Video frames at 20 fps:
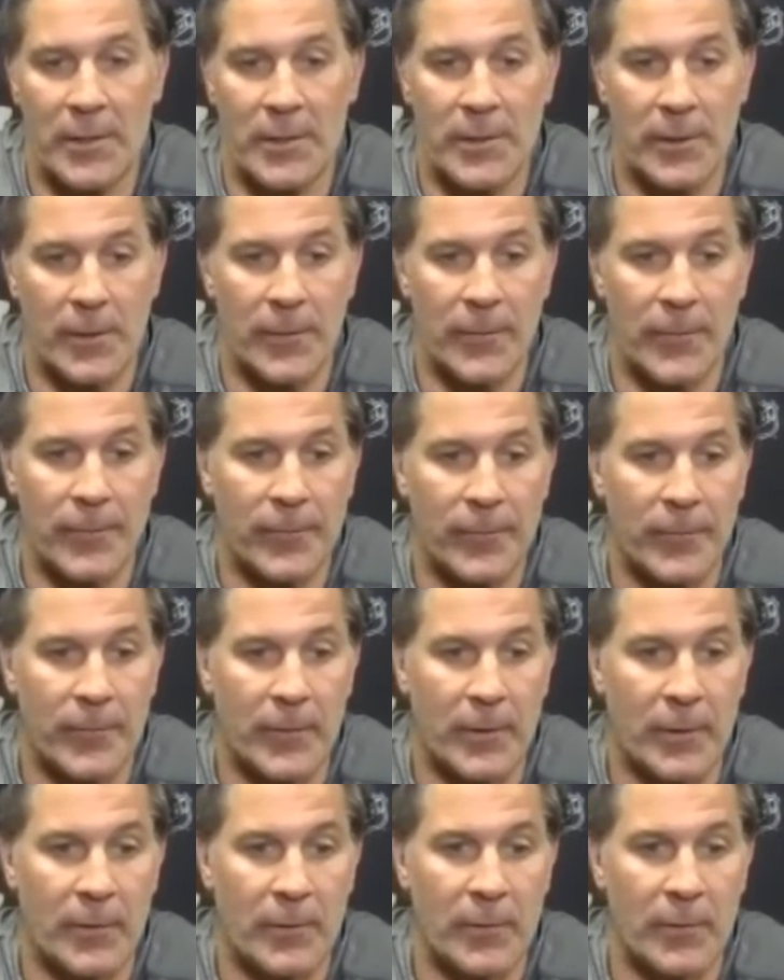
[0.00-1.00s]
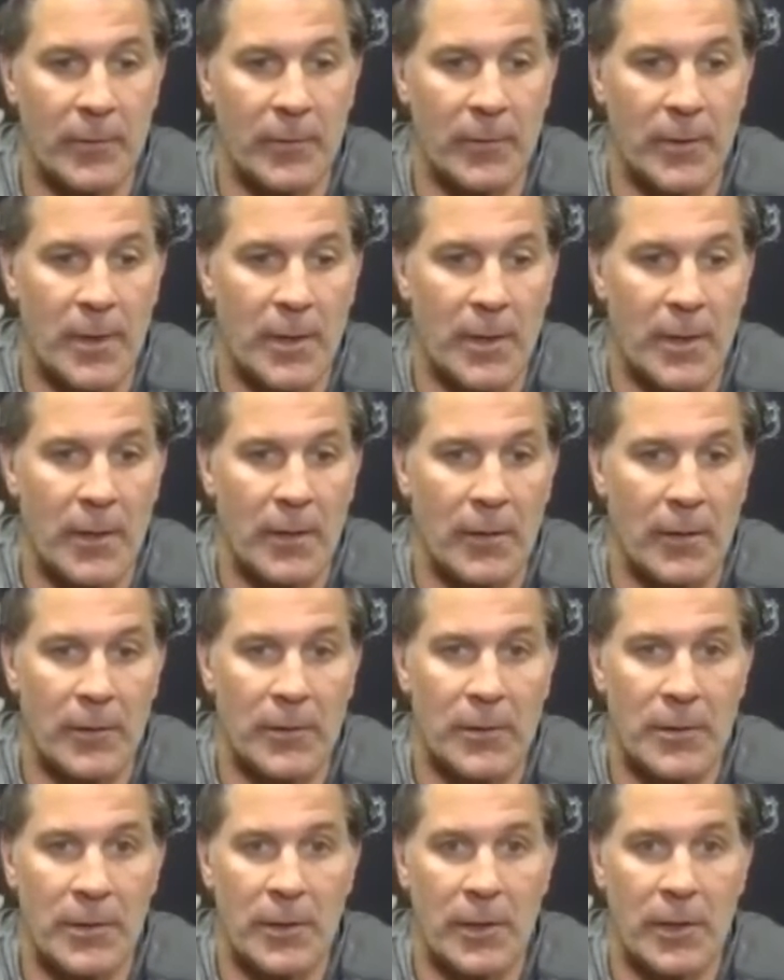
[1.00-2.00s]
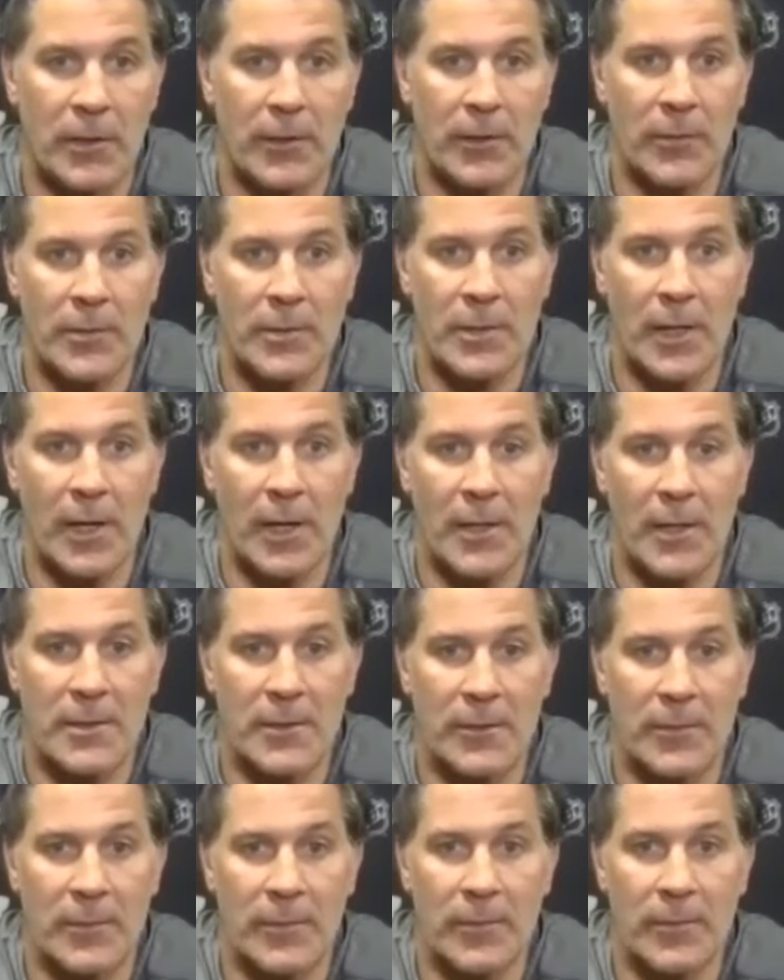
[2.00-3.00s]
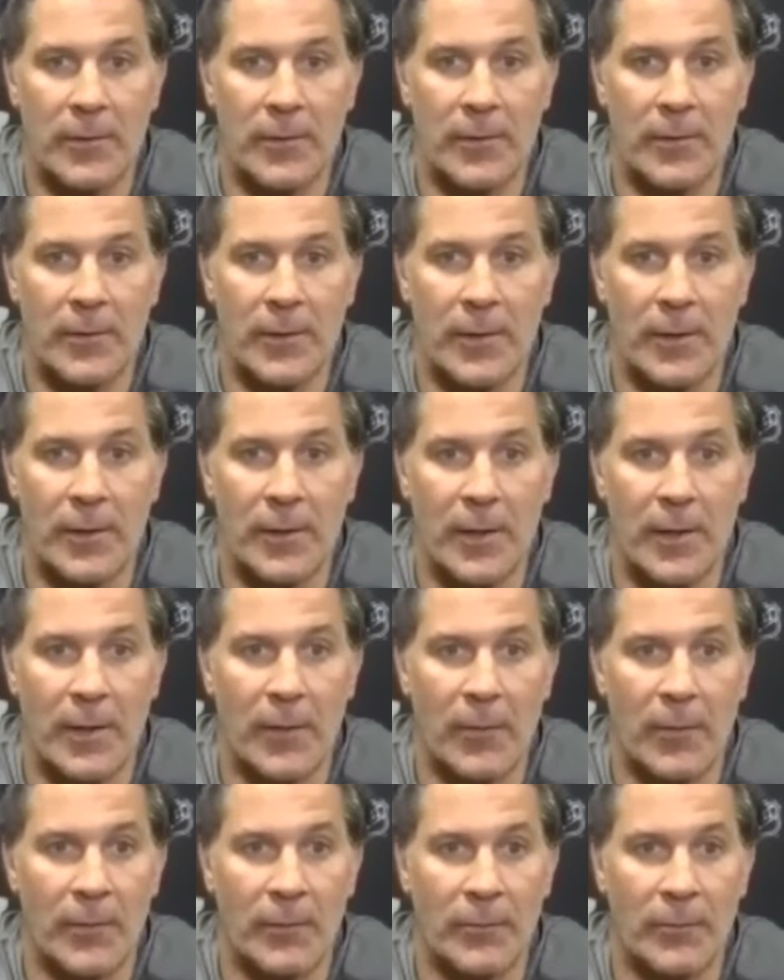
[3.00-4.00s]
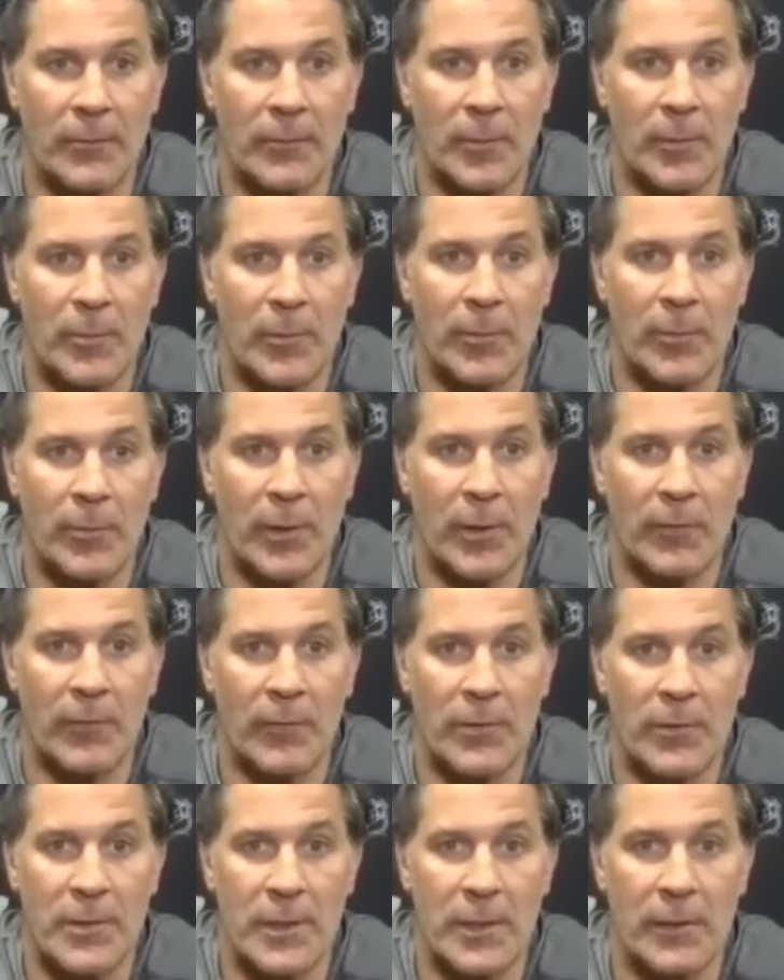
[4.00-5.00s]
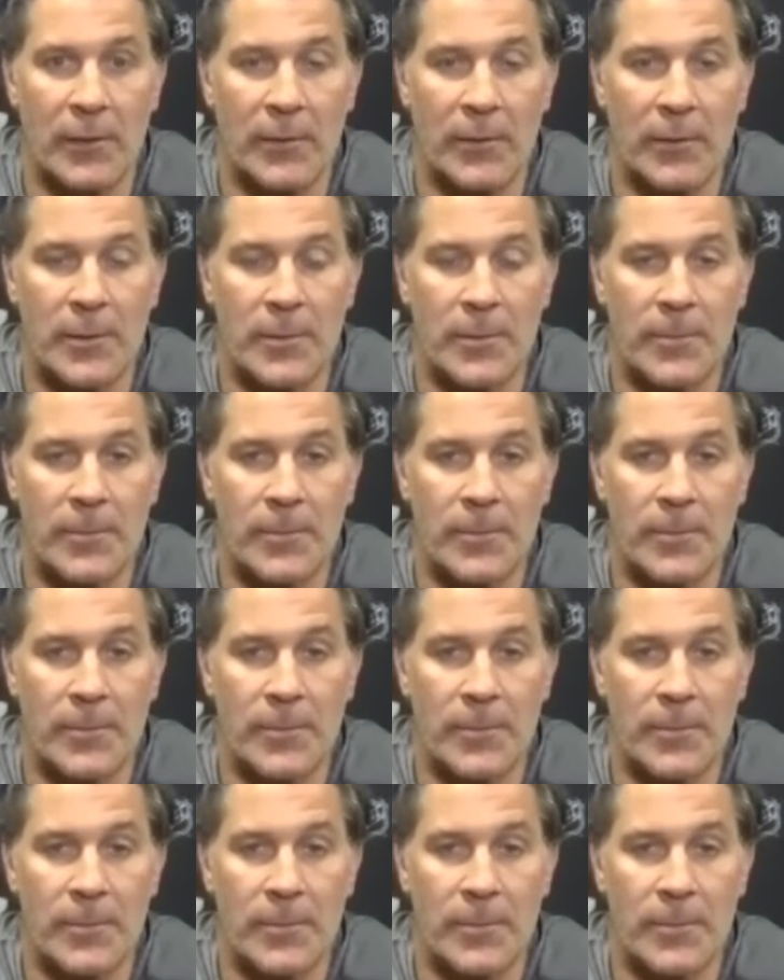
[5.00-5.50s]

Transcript: So, you know, looks good on those guys. And now we're preparing for St. Louis.